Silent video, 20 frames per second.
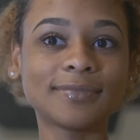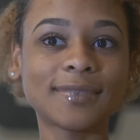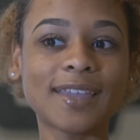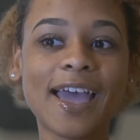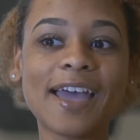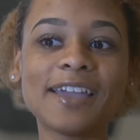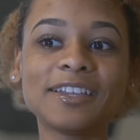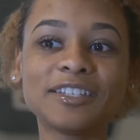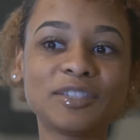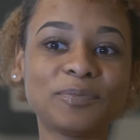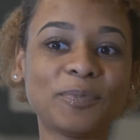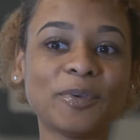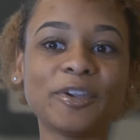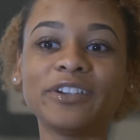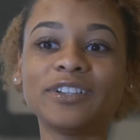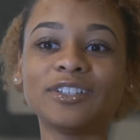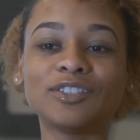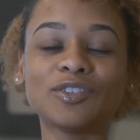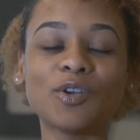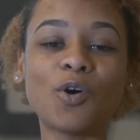I
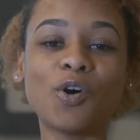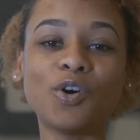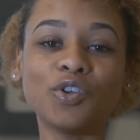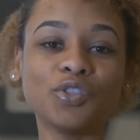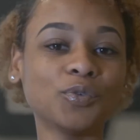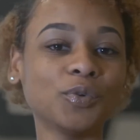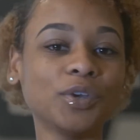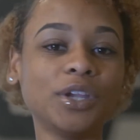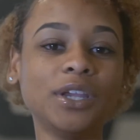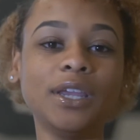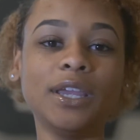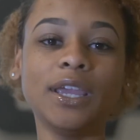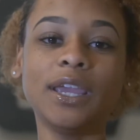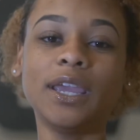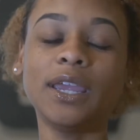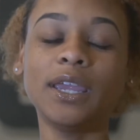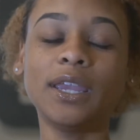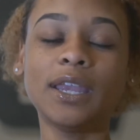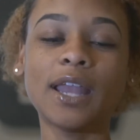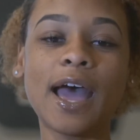experienced all 3,
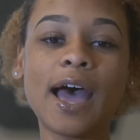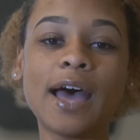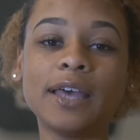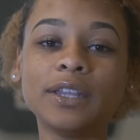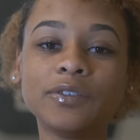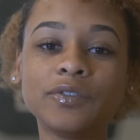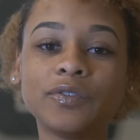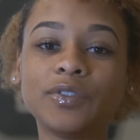and out